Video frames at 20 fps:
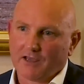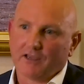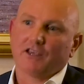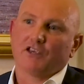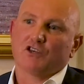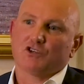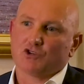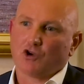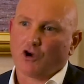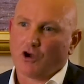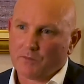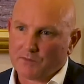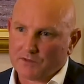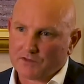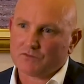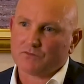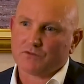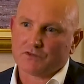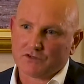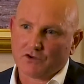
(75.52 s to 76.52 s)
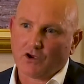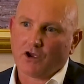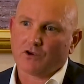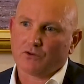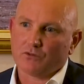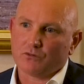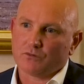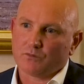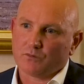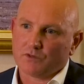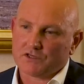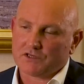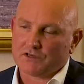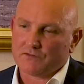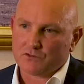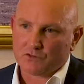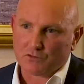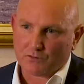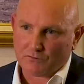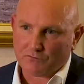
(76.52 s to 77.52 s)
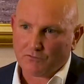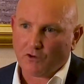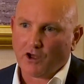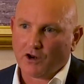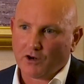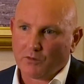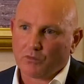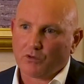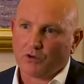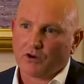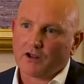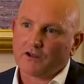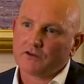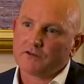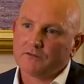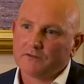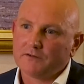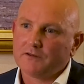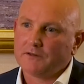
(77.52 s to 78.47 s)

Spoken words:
each time it's recycled, which gives you a finer product.